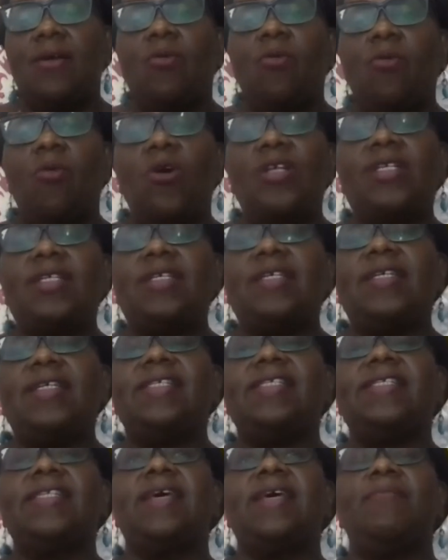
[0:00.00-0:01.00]
what
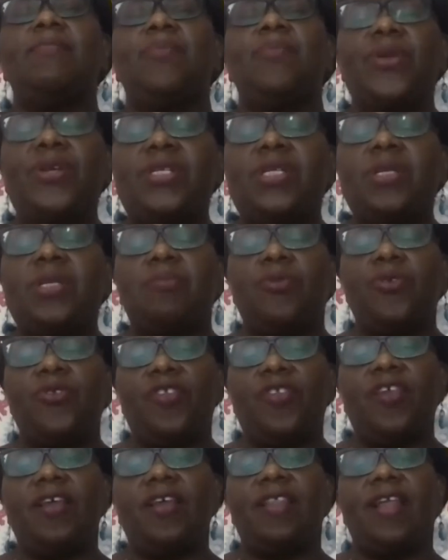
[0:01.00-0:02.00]
is the principal
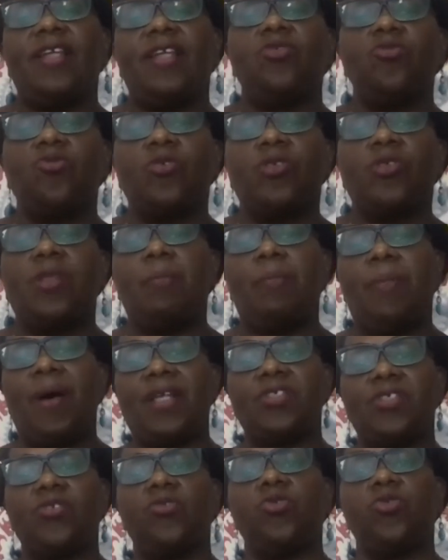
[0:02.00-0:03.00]
thing that took the
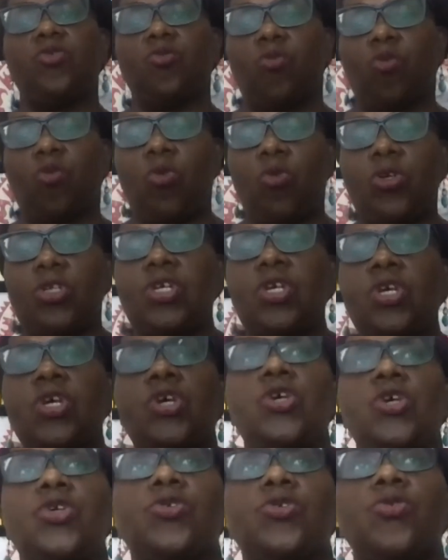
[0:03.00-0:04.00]
person to court.
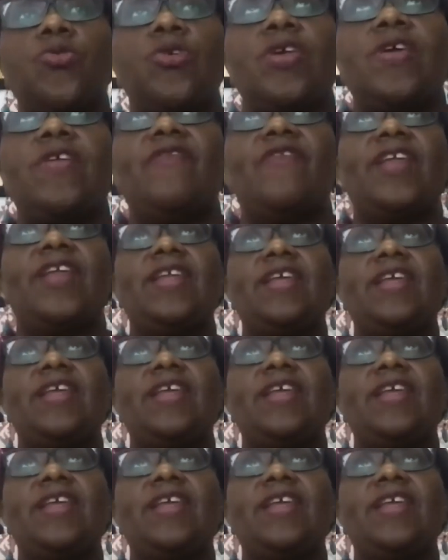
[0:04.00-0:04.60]
So even